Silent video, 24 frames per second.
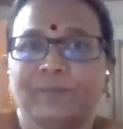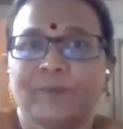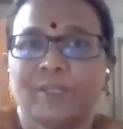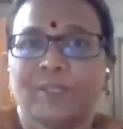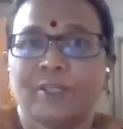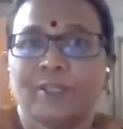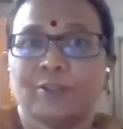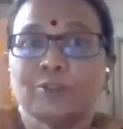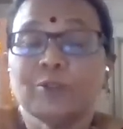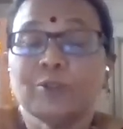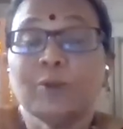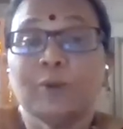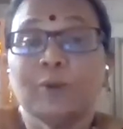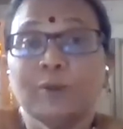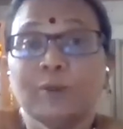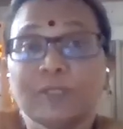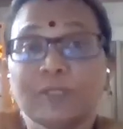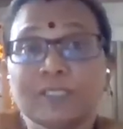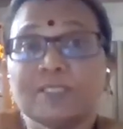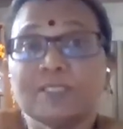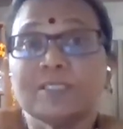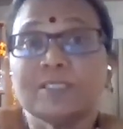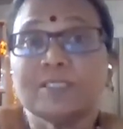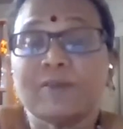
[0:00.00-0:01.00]
So
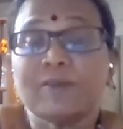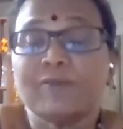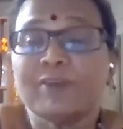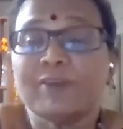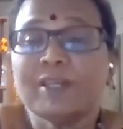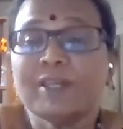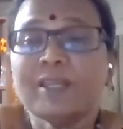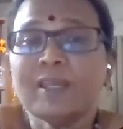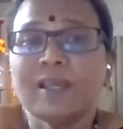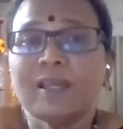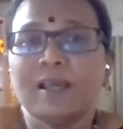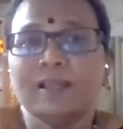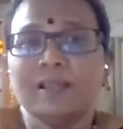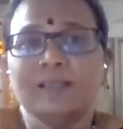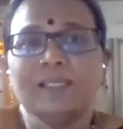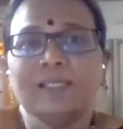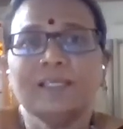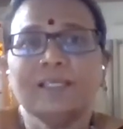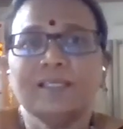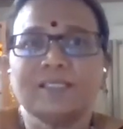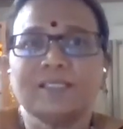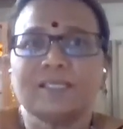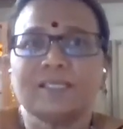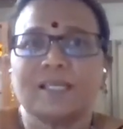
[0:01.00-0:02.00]
this is a very
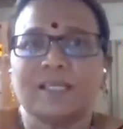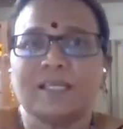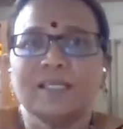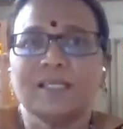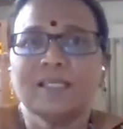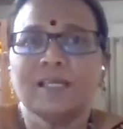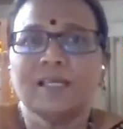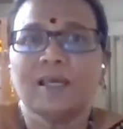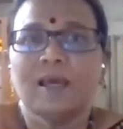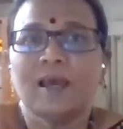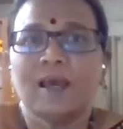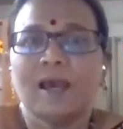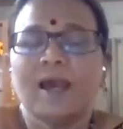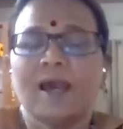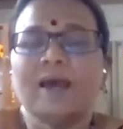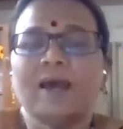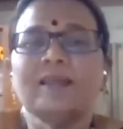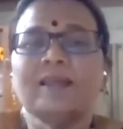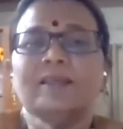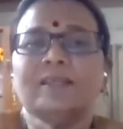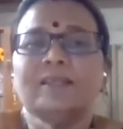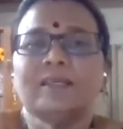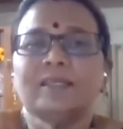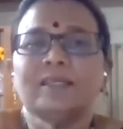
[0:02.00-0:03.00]
healthy trend,
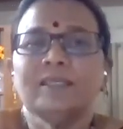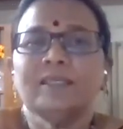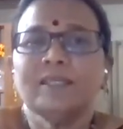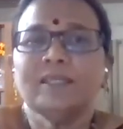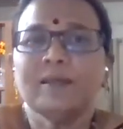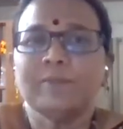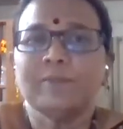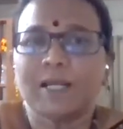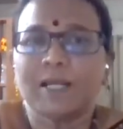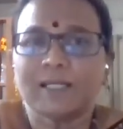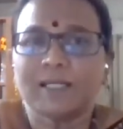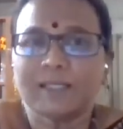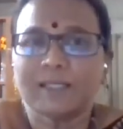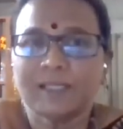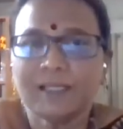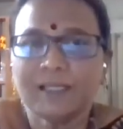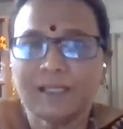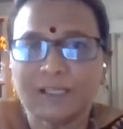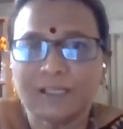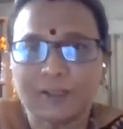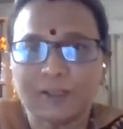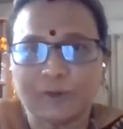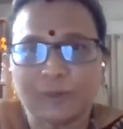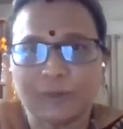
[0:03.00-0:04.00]
and in a
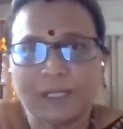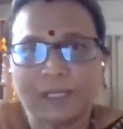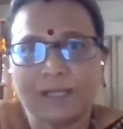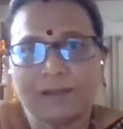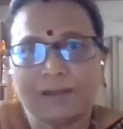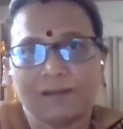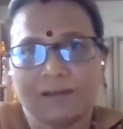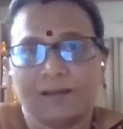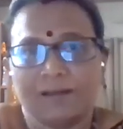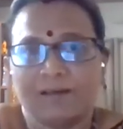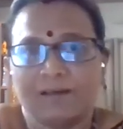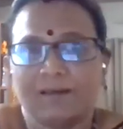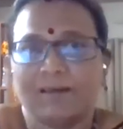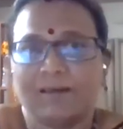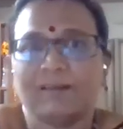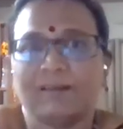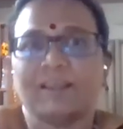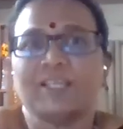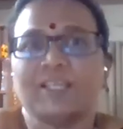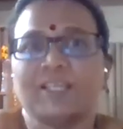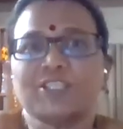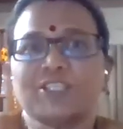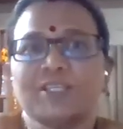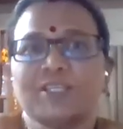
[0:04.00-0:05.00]
multilingual
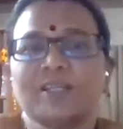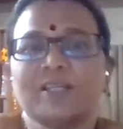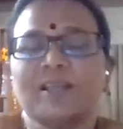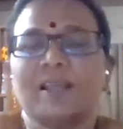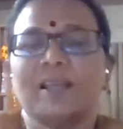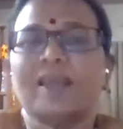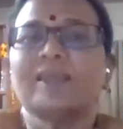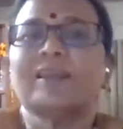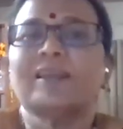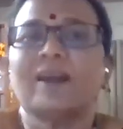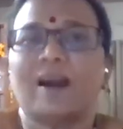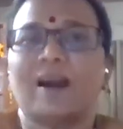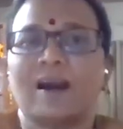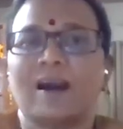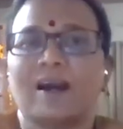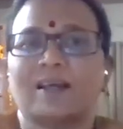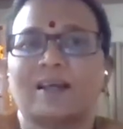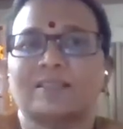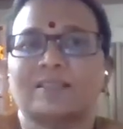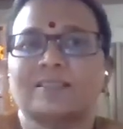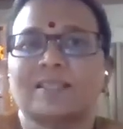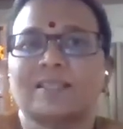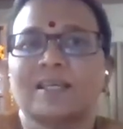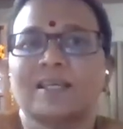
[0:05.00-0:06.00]
nation like
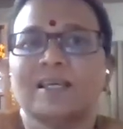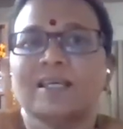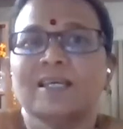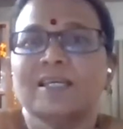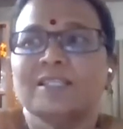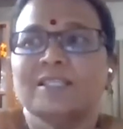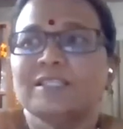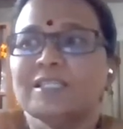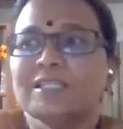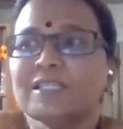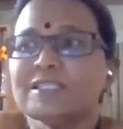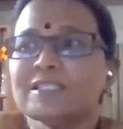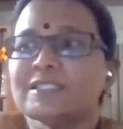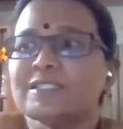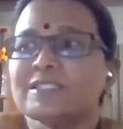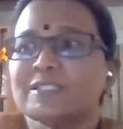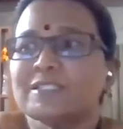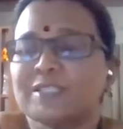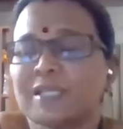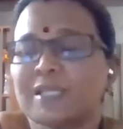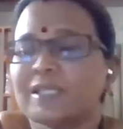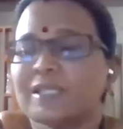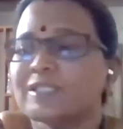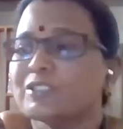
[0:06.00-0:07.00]
ours, these
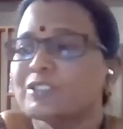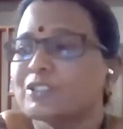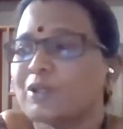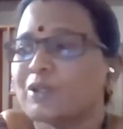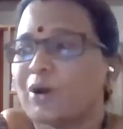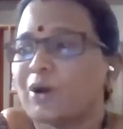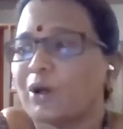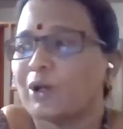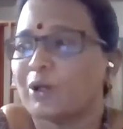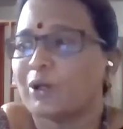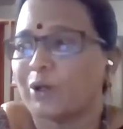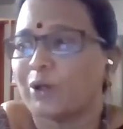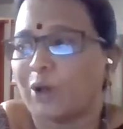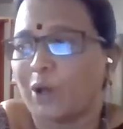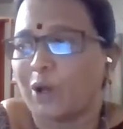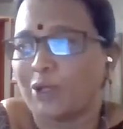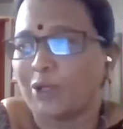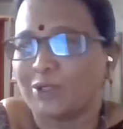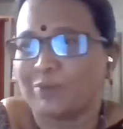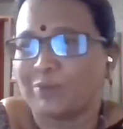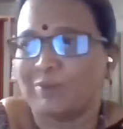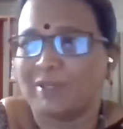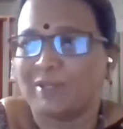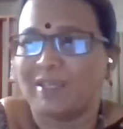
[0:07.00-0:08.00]
things
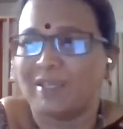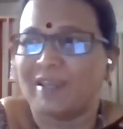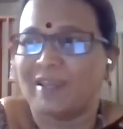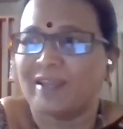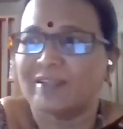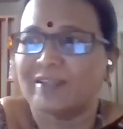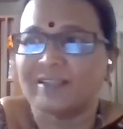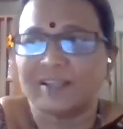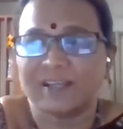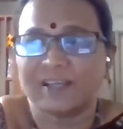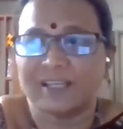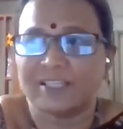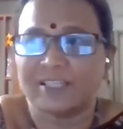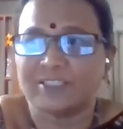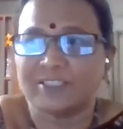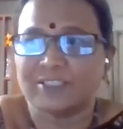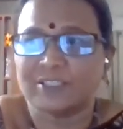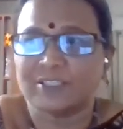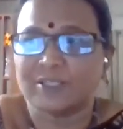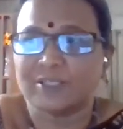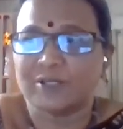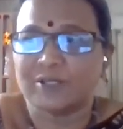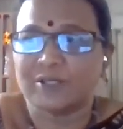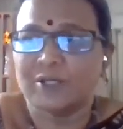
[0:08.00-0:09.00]
are to be
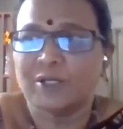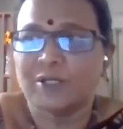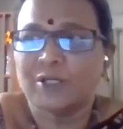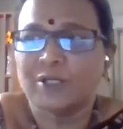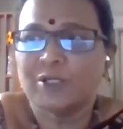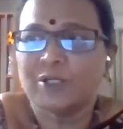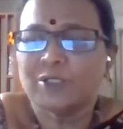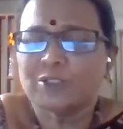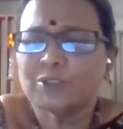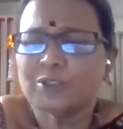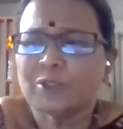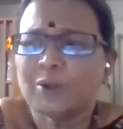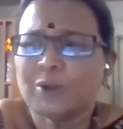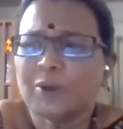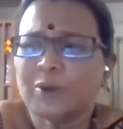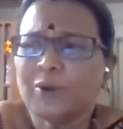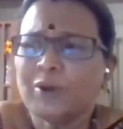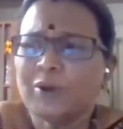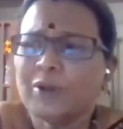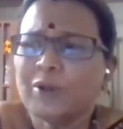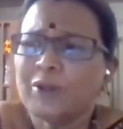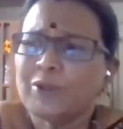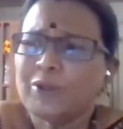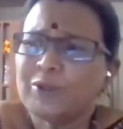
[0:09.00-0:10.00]
encouraged.
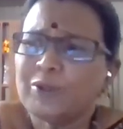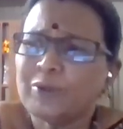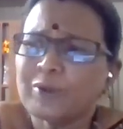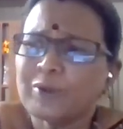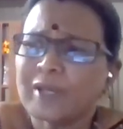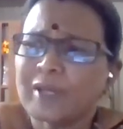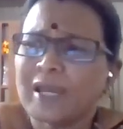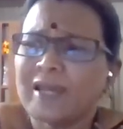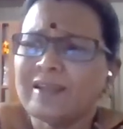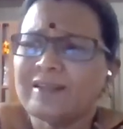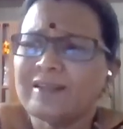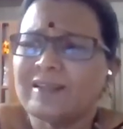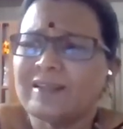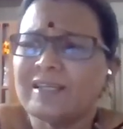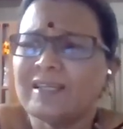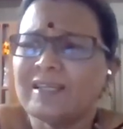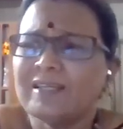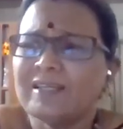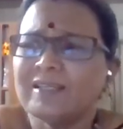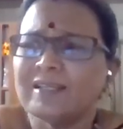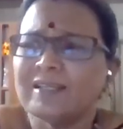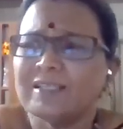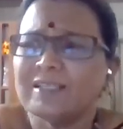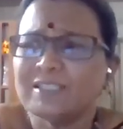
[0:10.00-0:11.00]
So you can
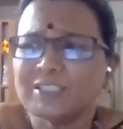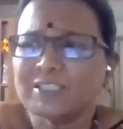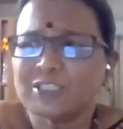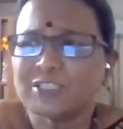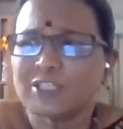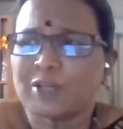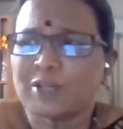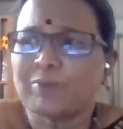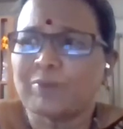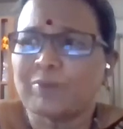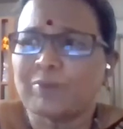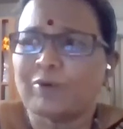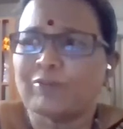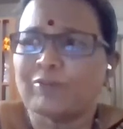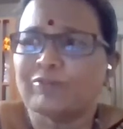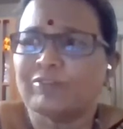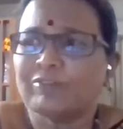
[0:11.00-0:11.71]
read this type of